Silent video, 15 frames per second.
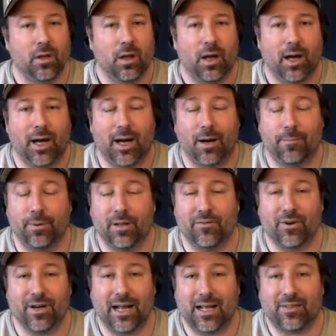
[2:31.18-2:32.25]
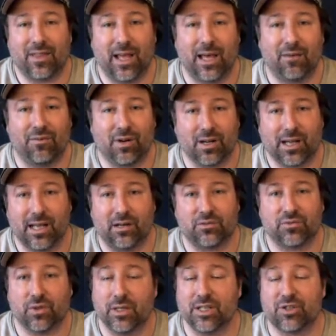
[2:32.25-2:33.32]
Believe it or not, they have an account
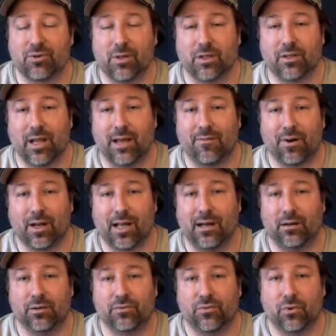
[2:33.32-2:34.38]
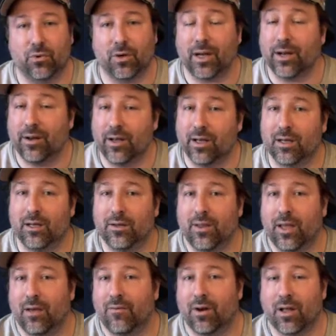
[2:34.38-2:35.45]
for Israel, they have an account for India,
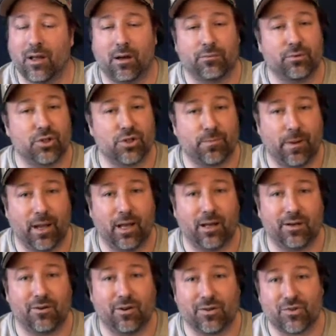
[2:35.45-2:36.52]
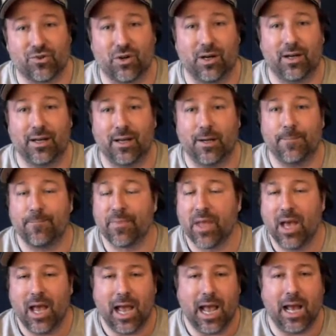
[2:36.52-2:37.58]
they have an account for Japan, Australia,
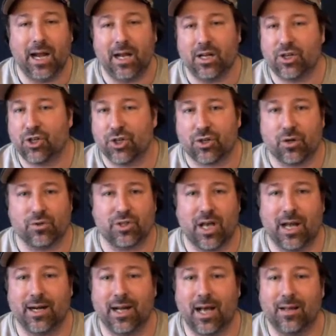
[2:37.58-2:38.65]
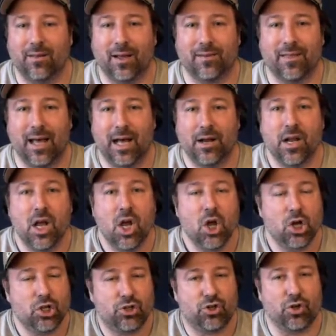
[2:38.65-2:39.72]
and it just goes on and on like that.
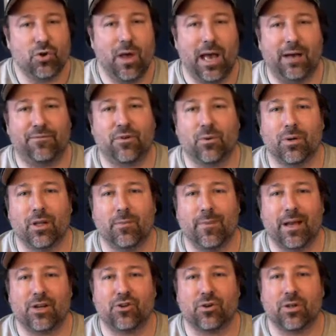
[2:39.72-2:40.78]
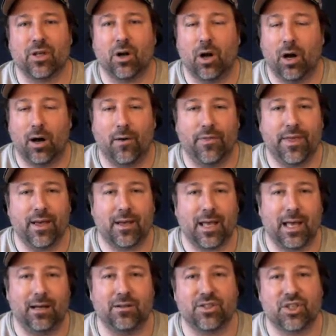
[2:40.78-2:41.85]
So you have to really make sure that all the
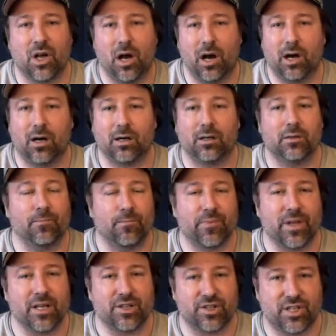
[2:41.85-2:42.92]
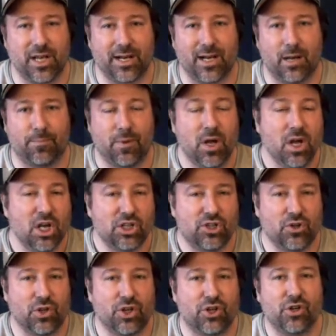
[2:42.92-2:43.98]
accounts are set up
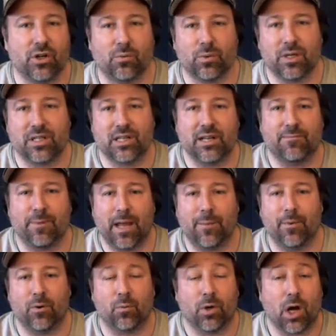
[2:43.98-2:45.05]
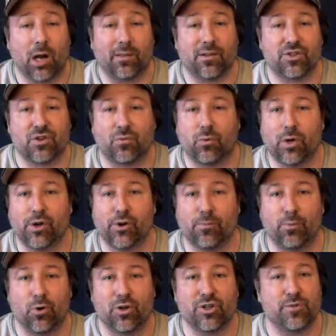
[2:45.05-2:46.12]
so that you can receive payment, regardless of where your
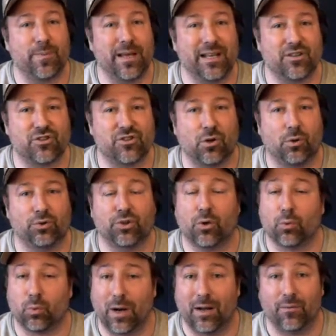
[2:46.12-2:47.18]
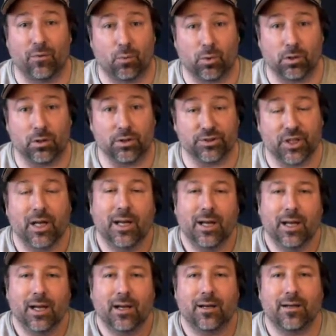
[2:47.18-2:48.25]
book is being sold around the world.
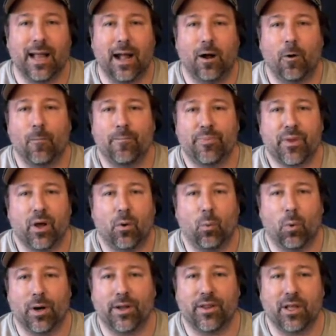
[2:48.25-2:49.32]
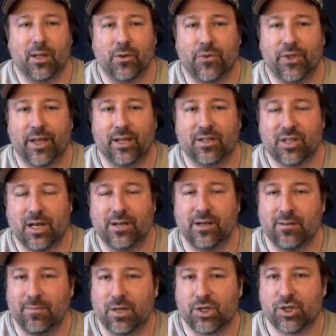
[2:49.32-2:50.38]
Now, one of the other things, I
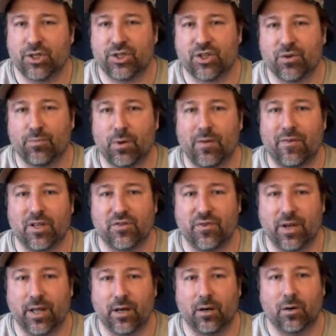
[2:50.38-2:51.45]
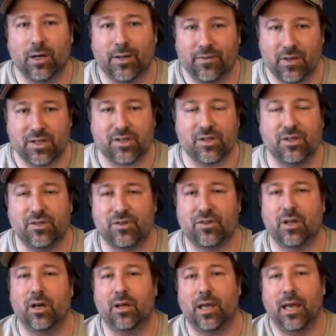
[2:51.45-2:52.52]
did mention this in a previous video, and this is,
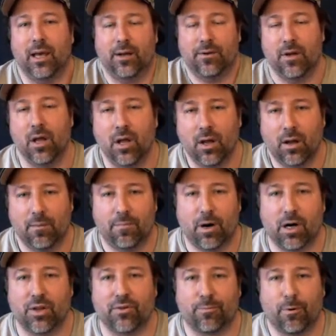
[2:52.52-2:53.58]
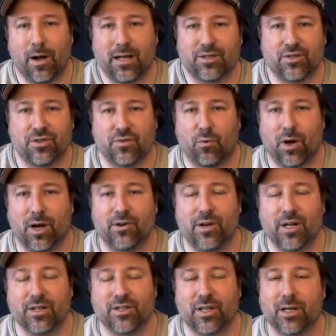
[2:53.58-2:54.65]
again, part of the process of why you
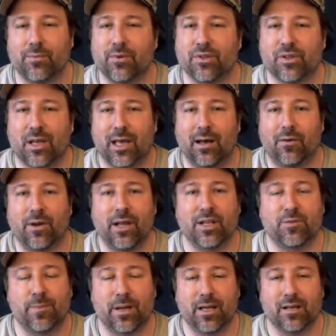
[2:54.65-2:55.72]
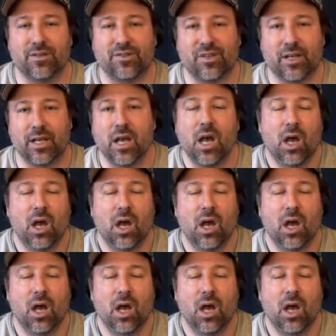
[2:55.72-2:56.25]
need to set up this account, is because, see,